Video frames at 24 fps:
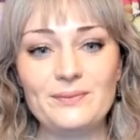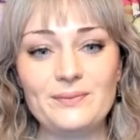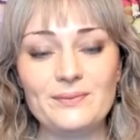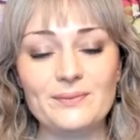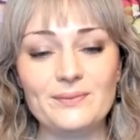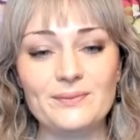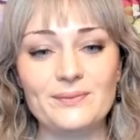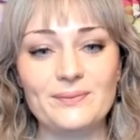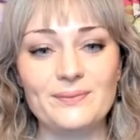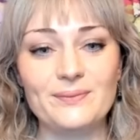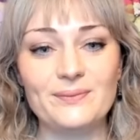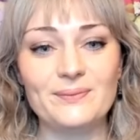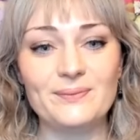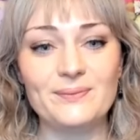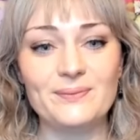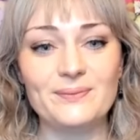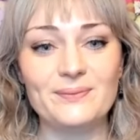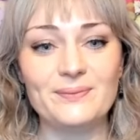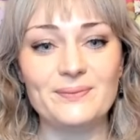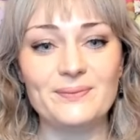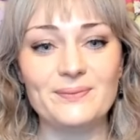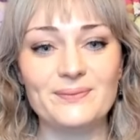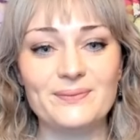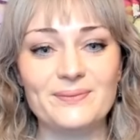
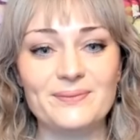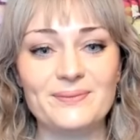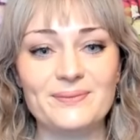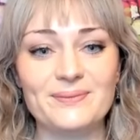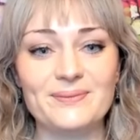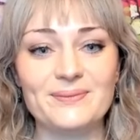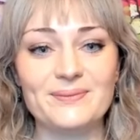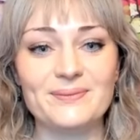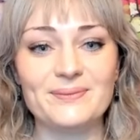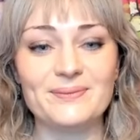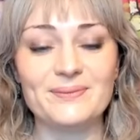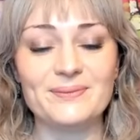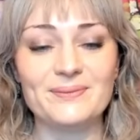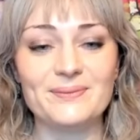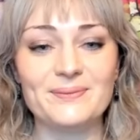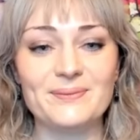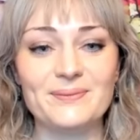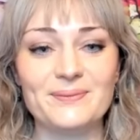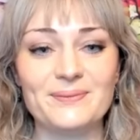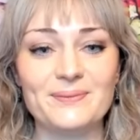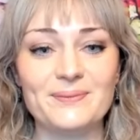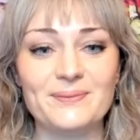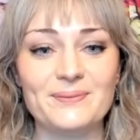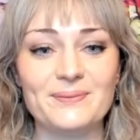
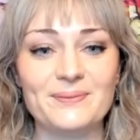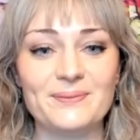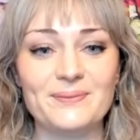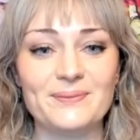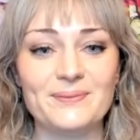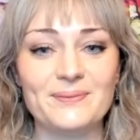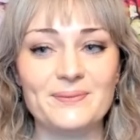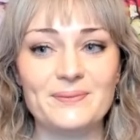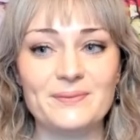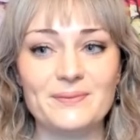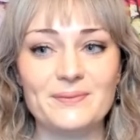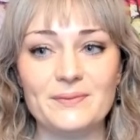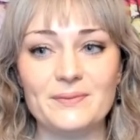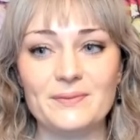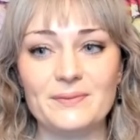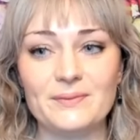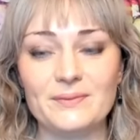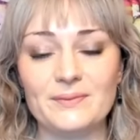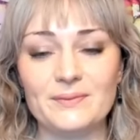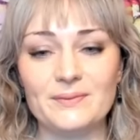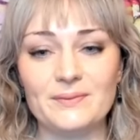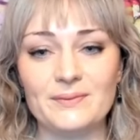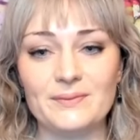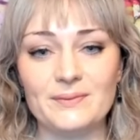
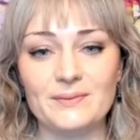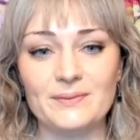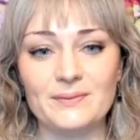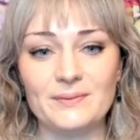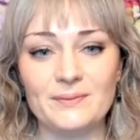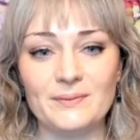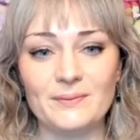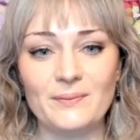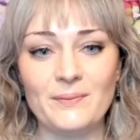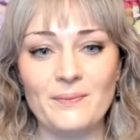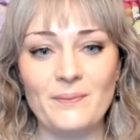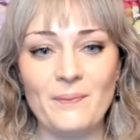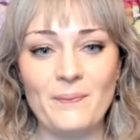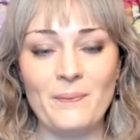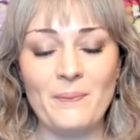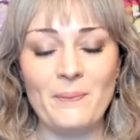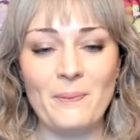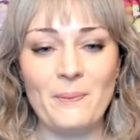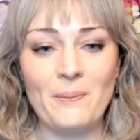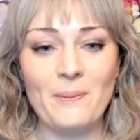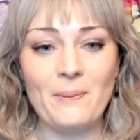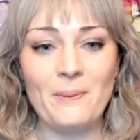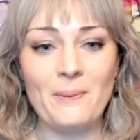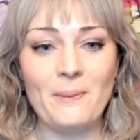
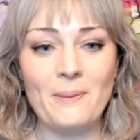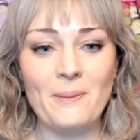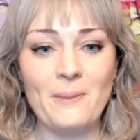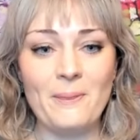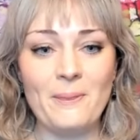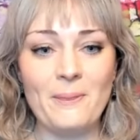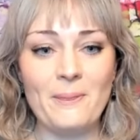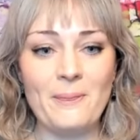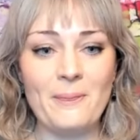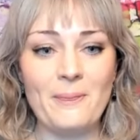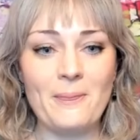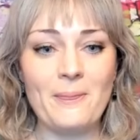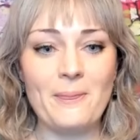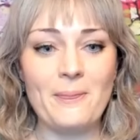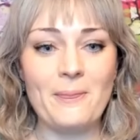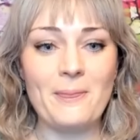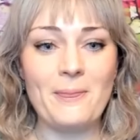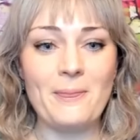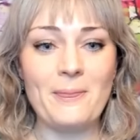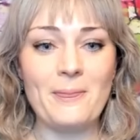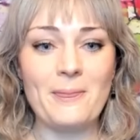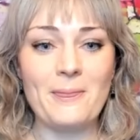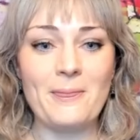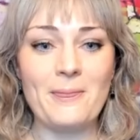
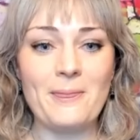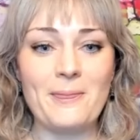This person isn't speaking.